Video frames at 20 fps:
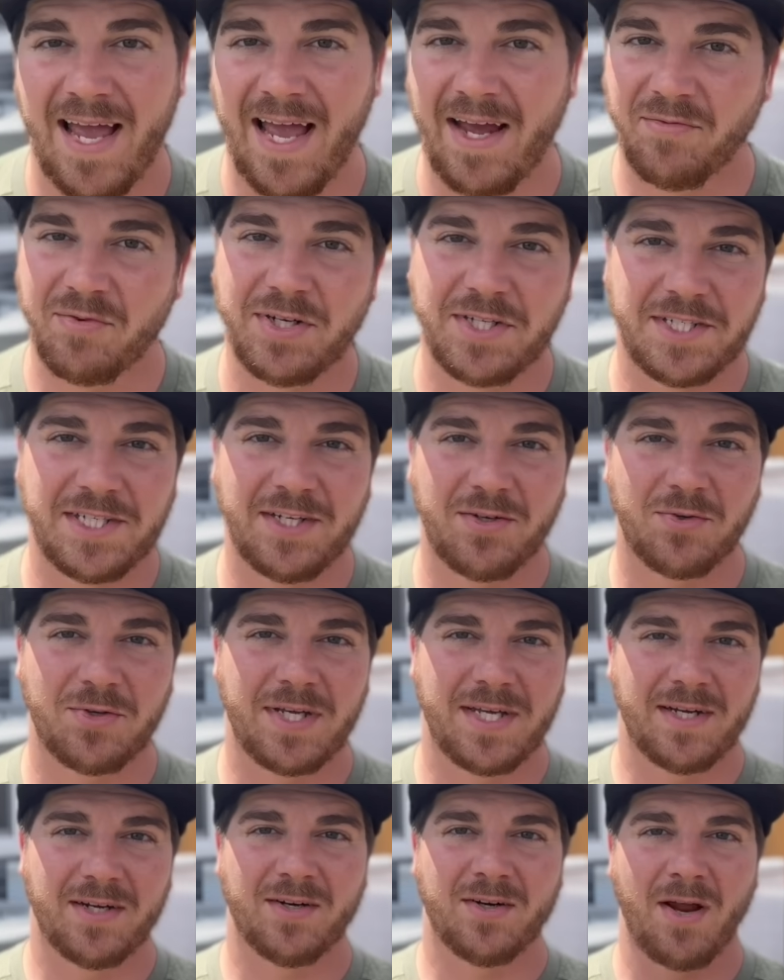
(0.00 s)
Every single
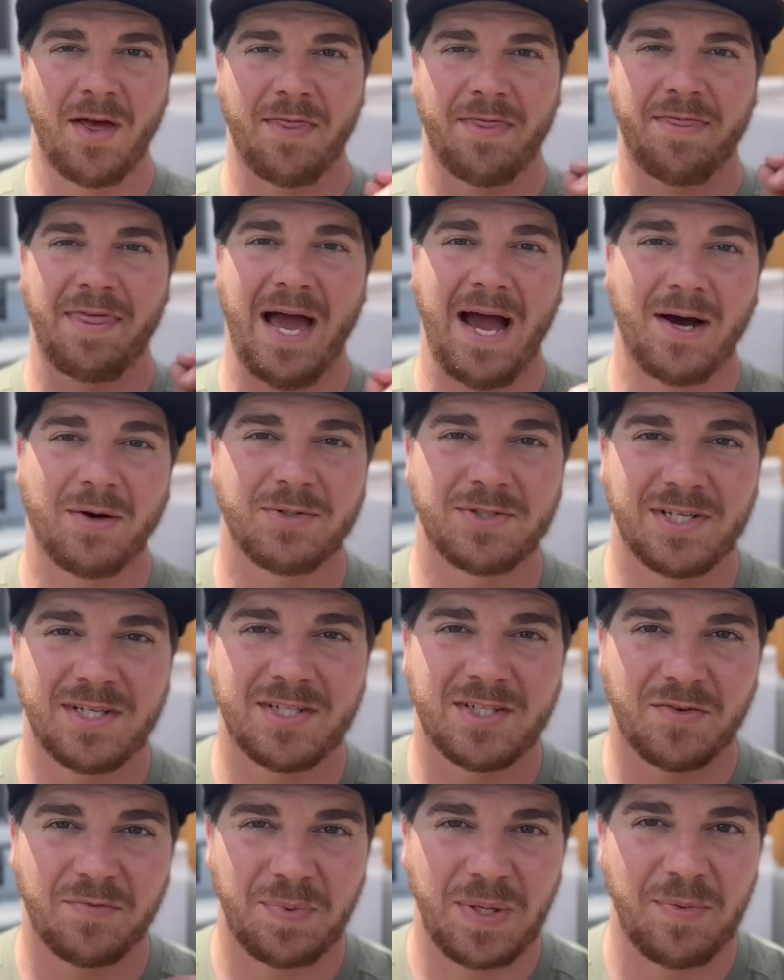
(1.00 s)
year,
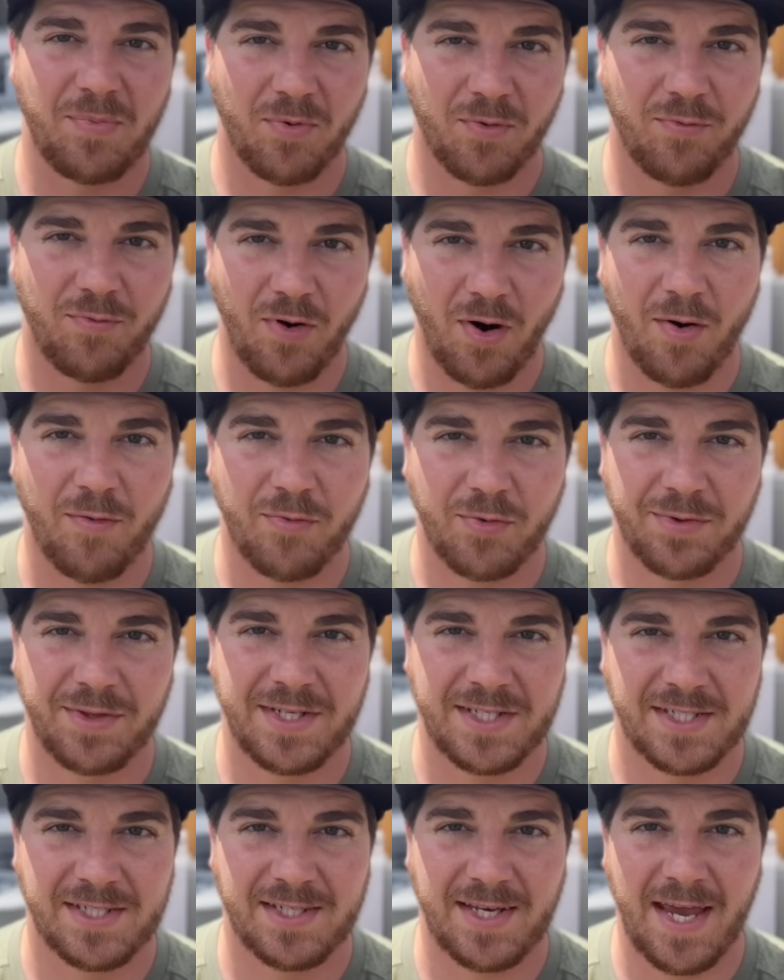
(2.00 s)
thousands of people fall for
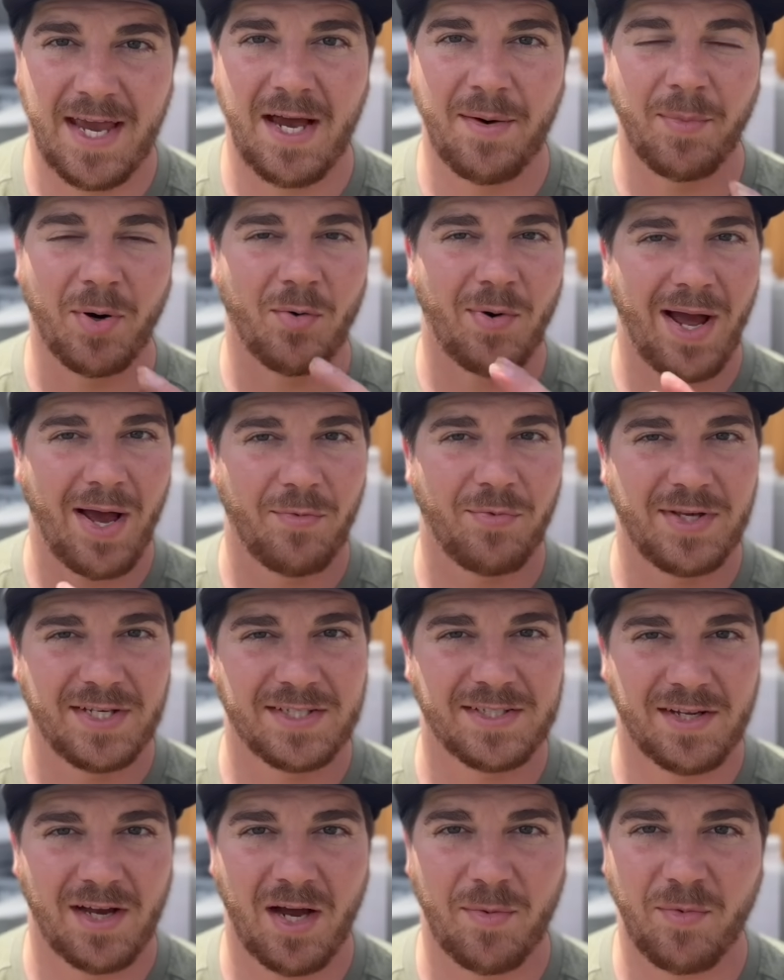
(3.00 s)
this scam around
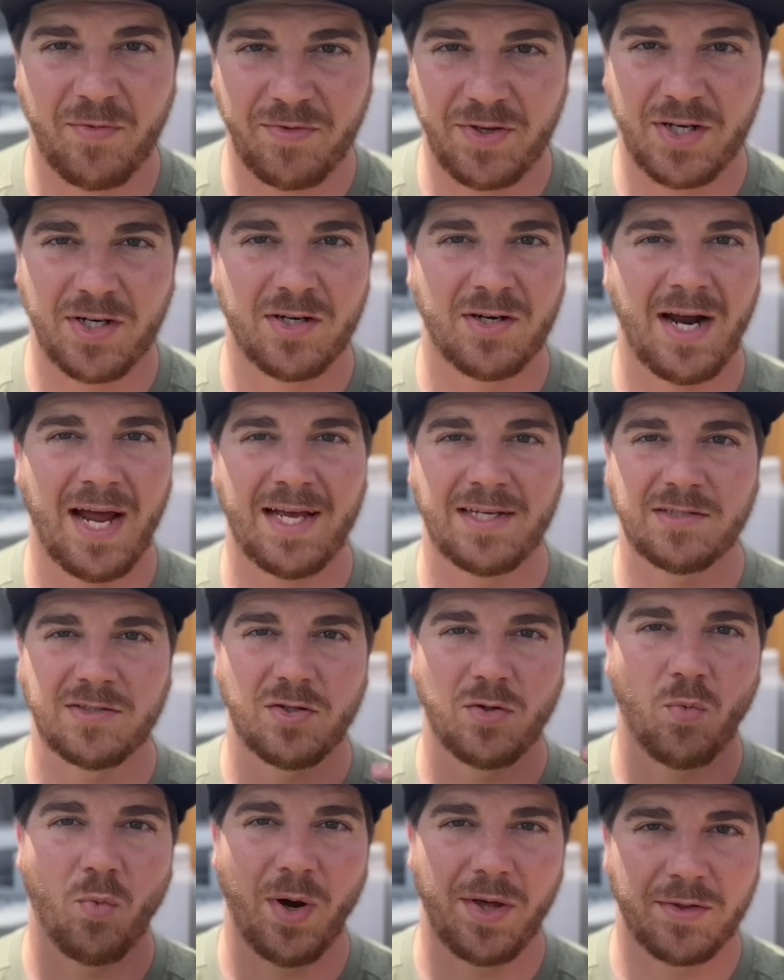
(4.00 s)
this time of year as
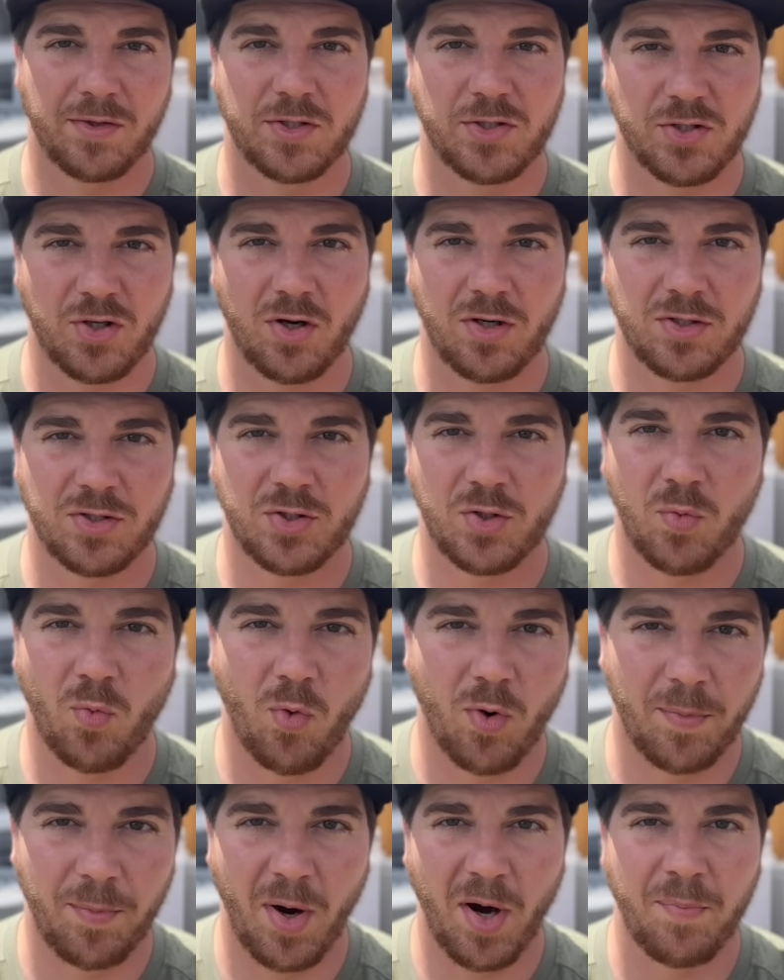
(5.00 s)
the weather starts to
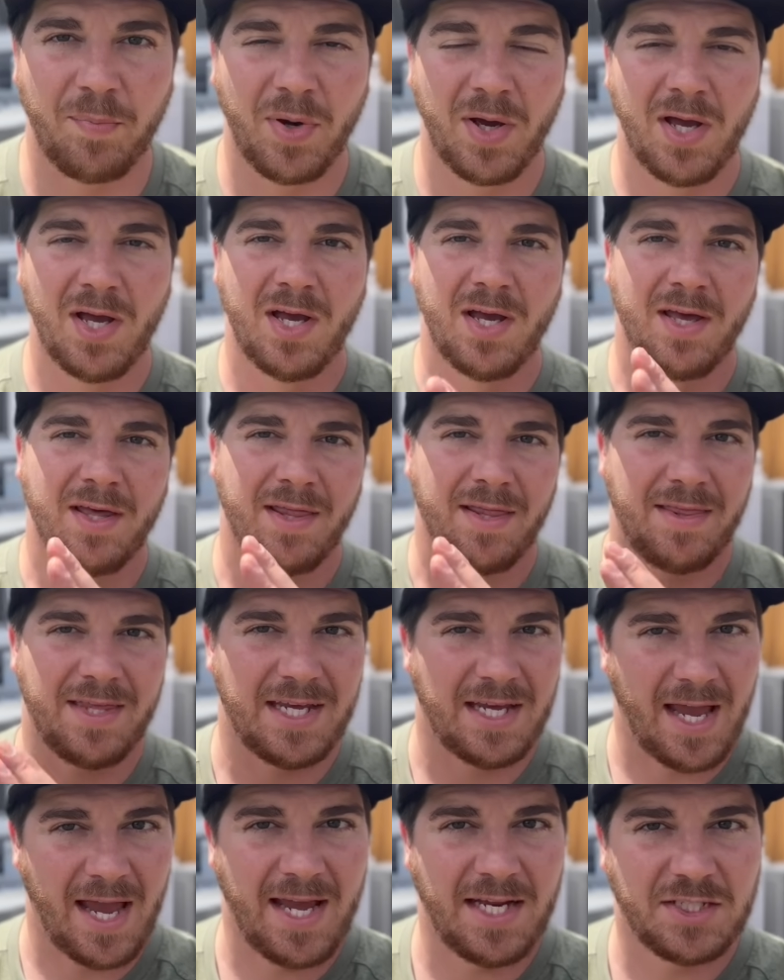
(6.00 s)
warm up.
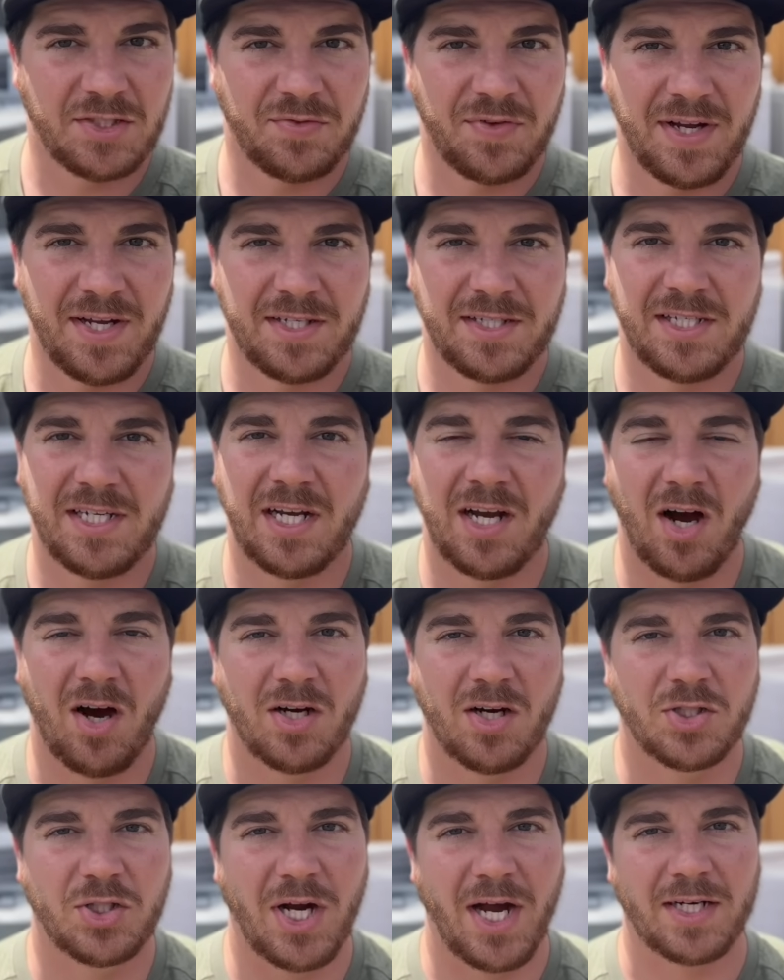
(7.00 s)
The HVAC
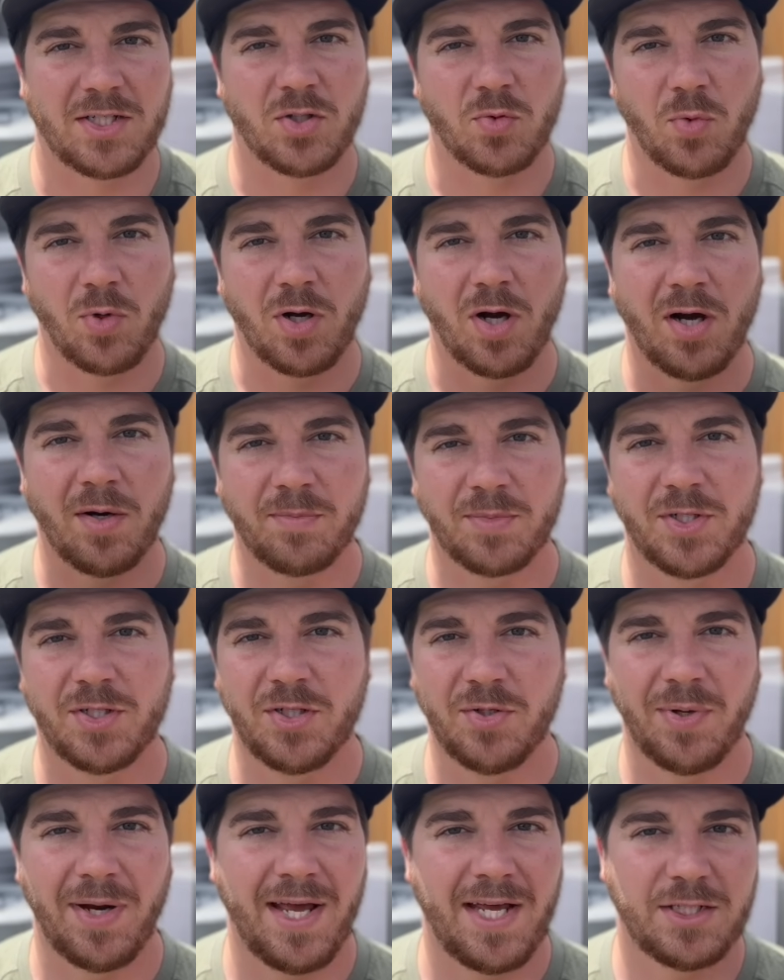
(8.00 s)
contractor will come to
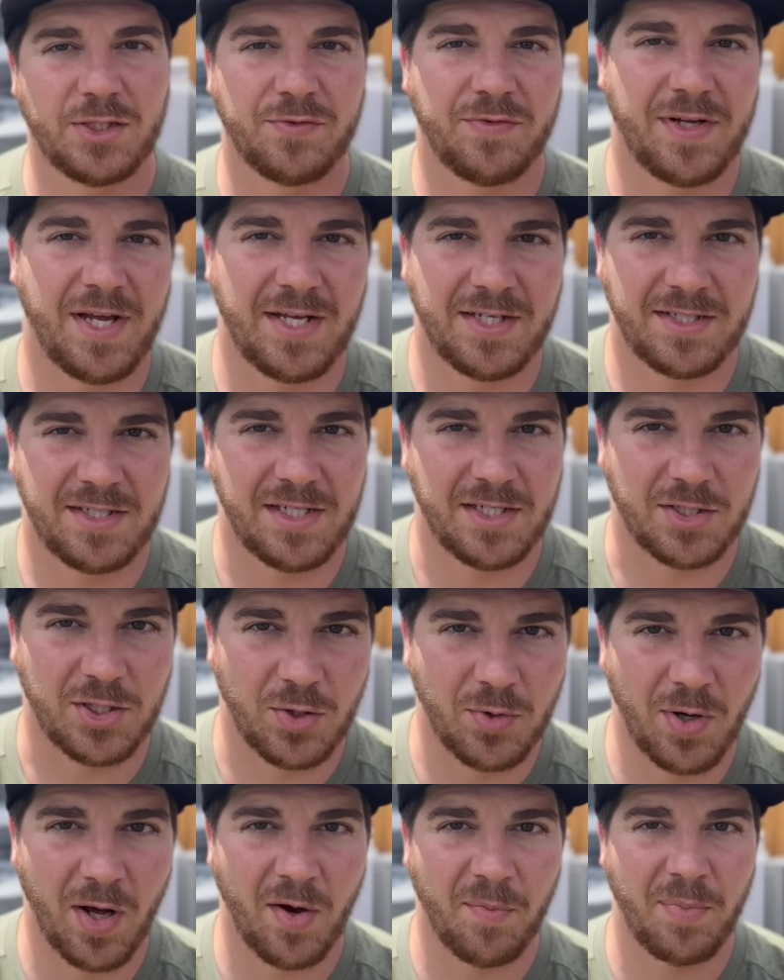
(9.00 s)
do an HVAC
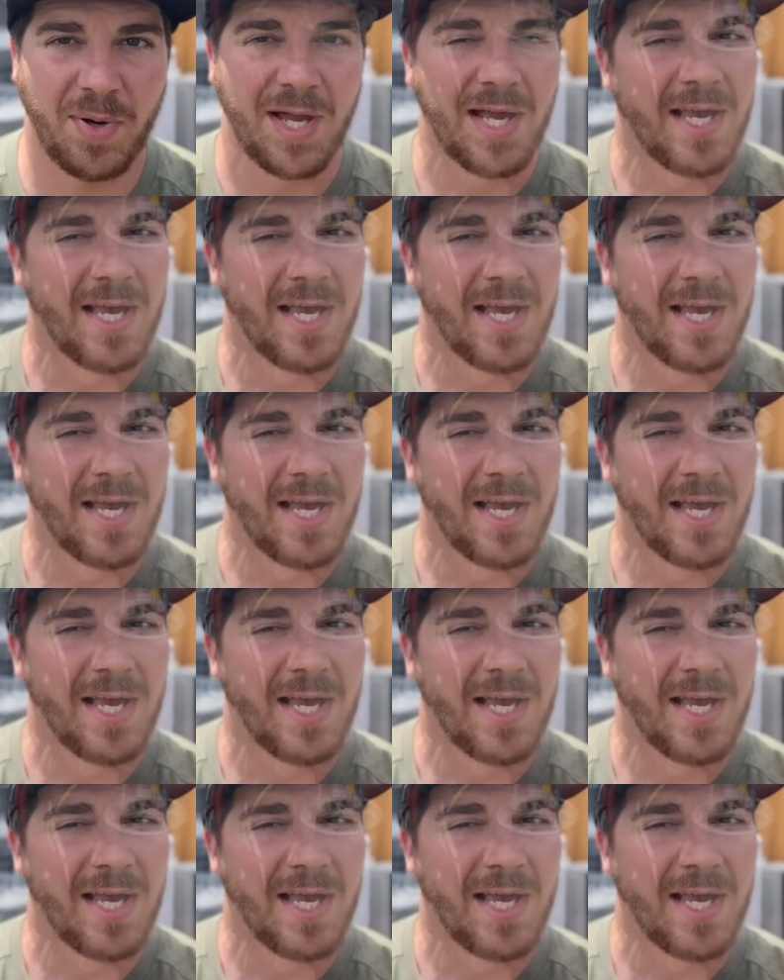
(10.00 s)
tune-up,